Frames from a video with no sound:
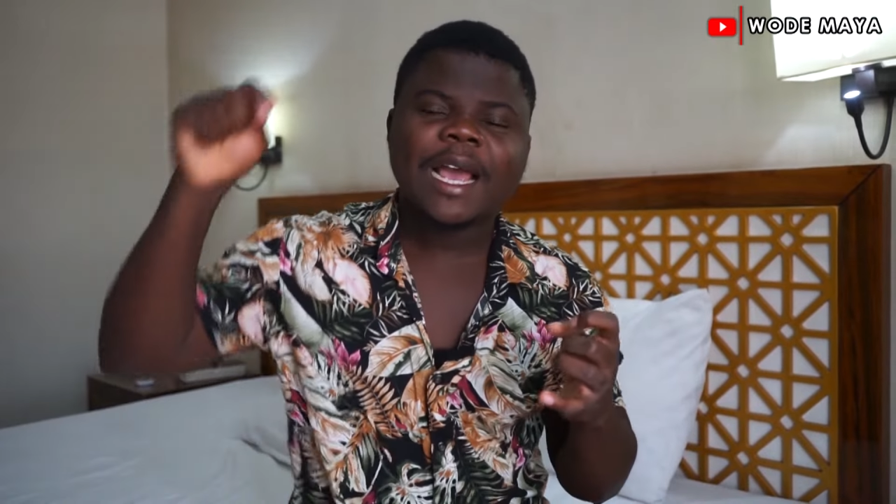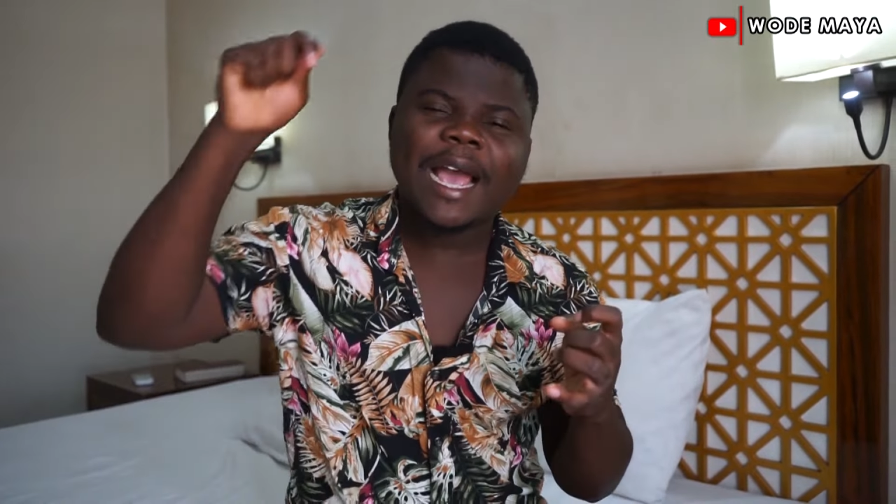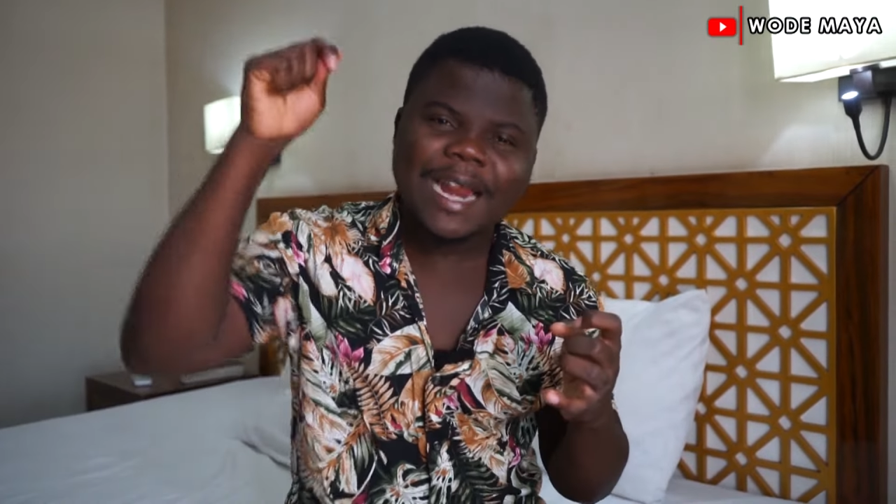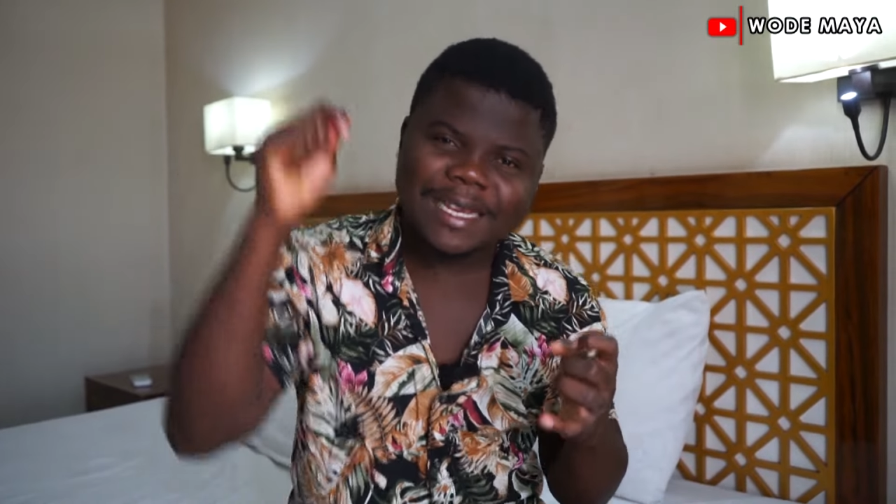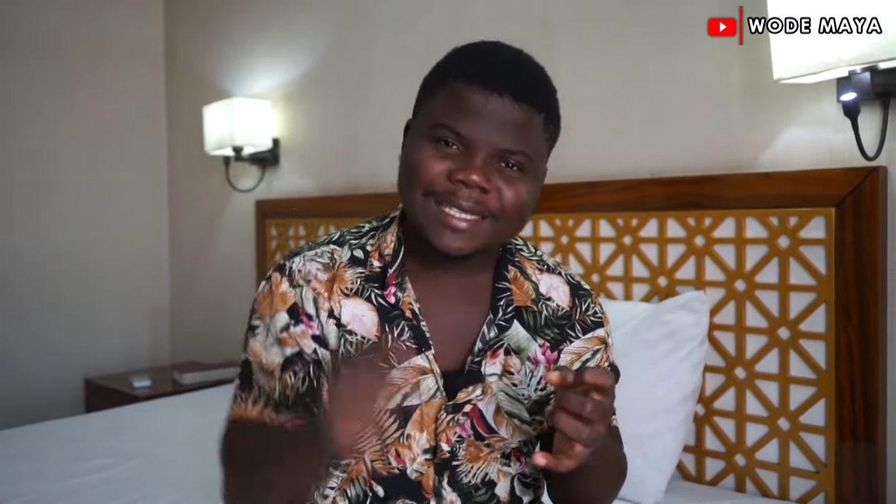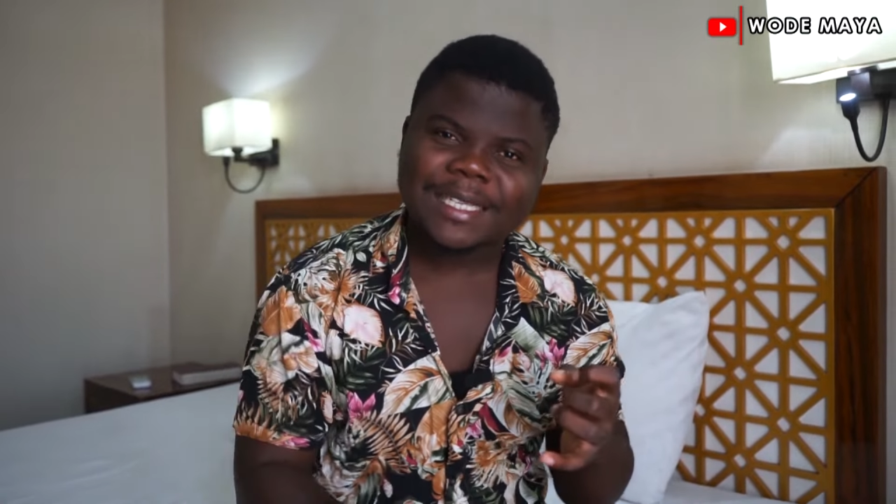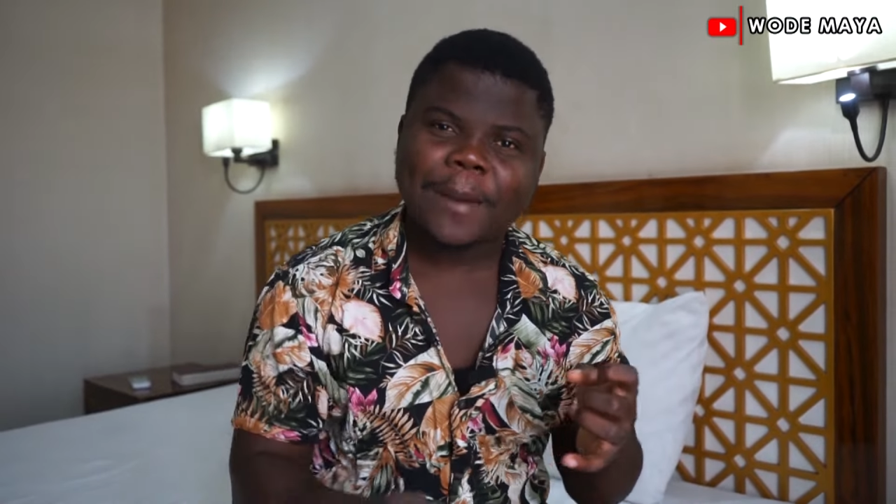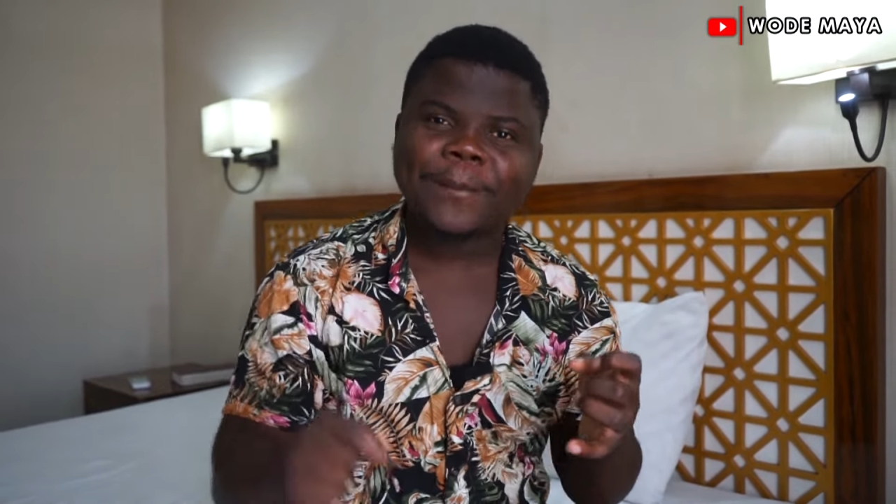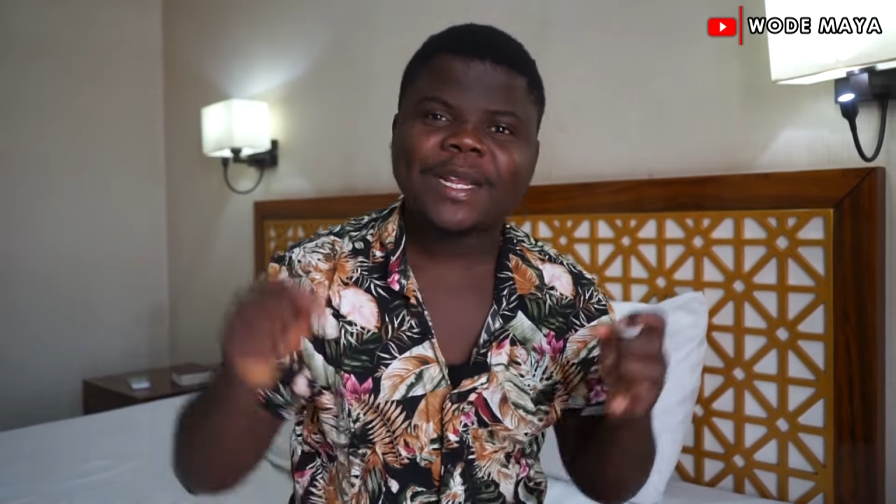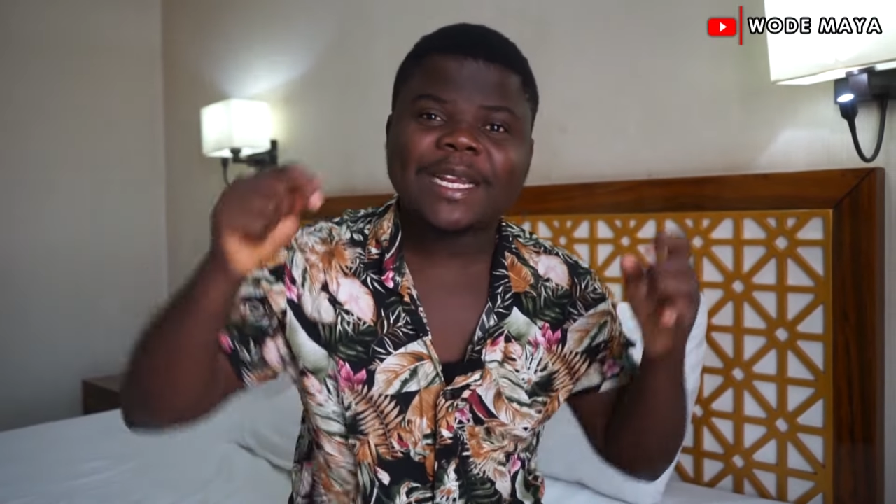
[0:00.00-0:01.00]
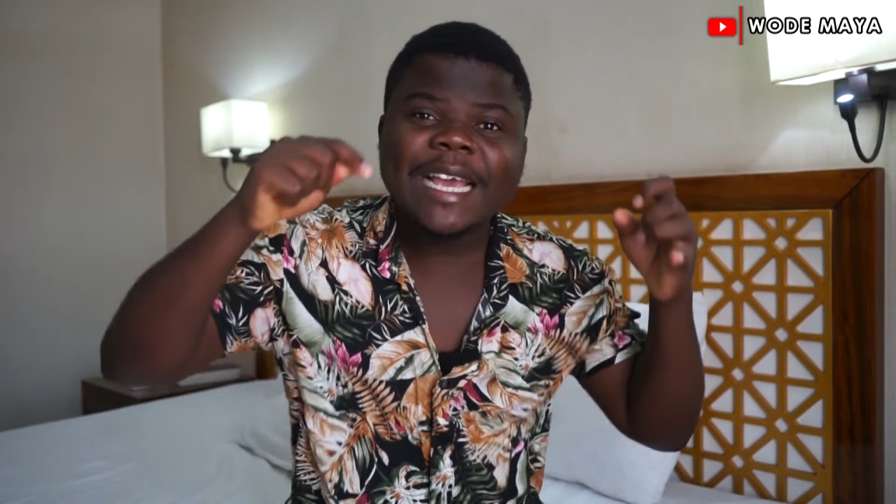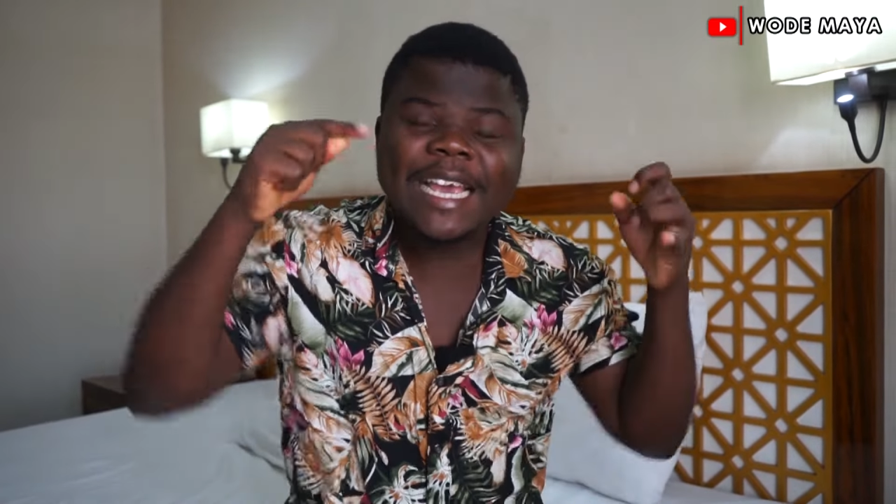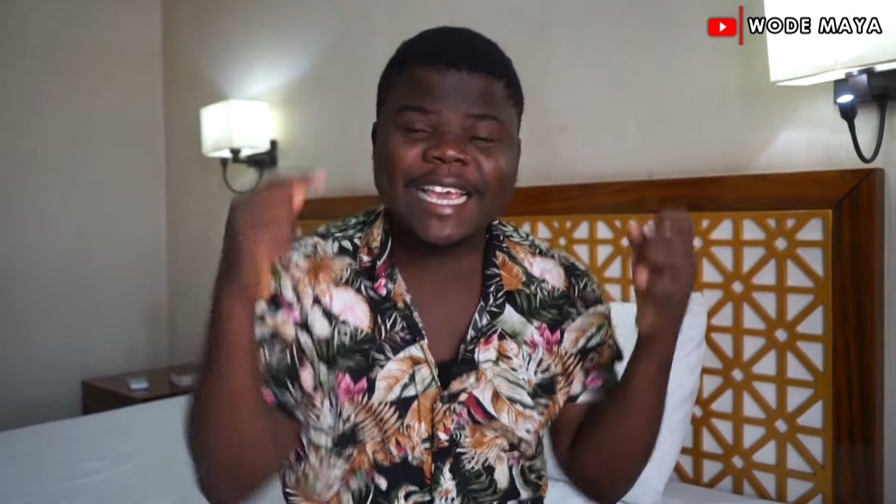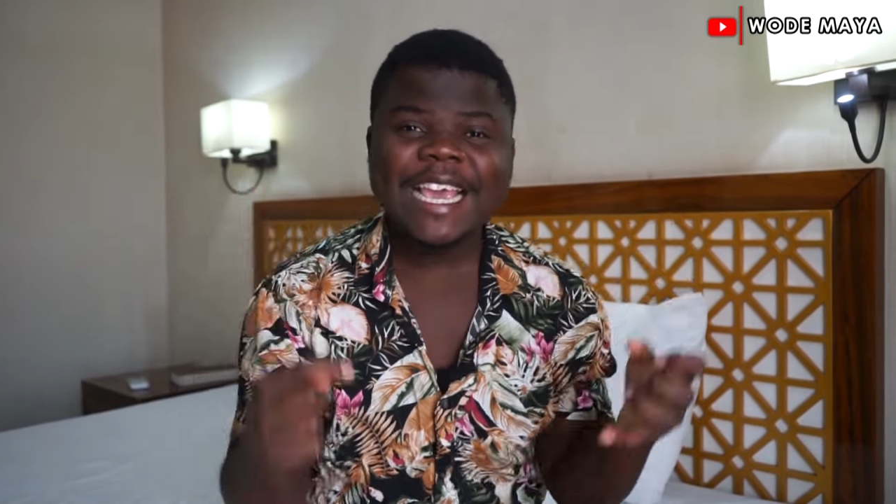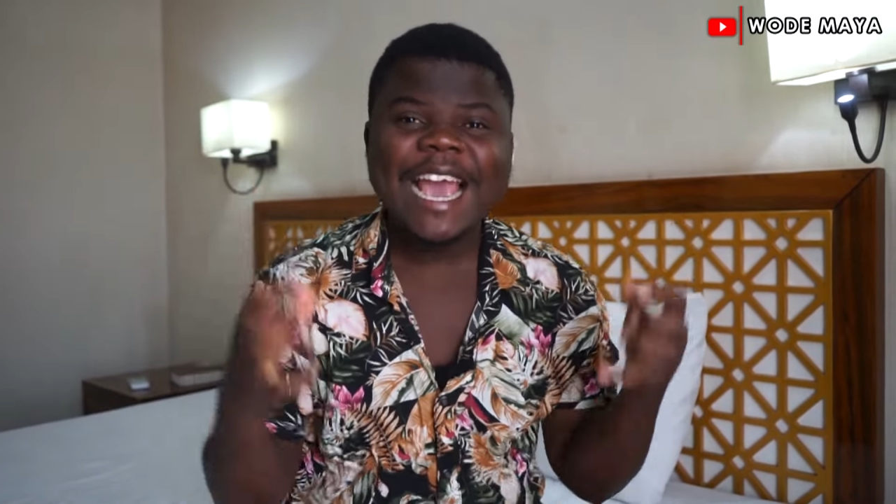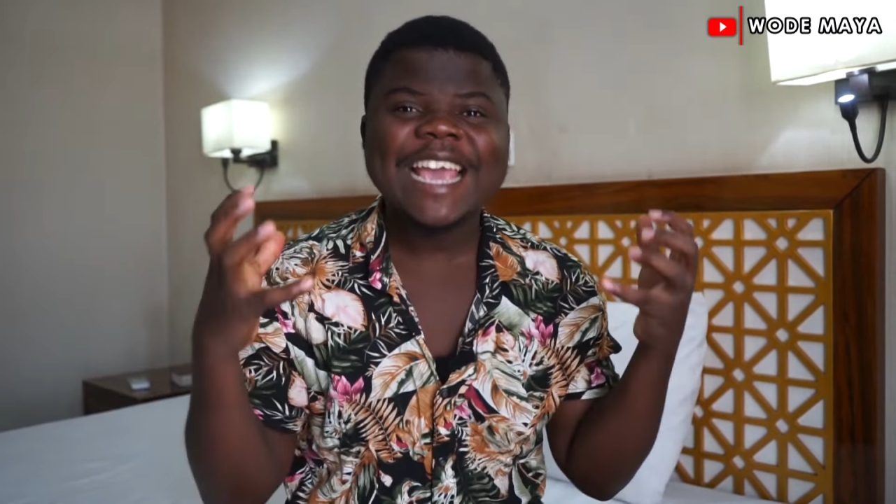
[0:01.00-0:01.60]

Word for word: and assembling here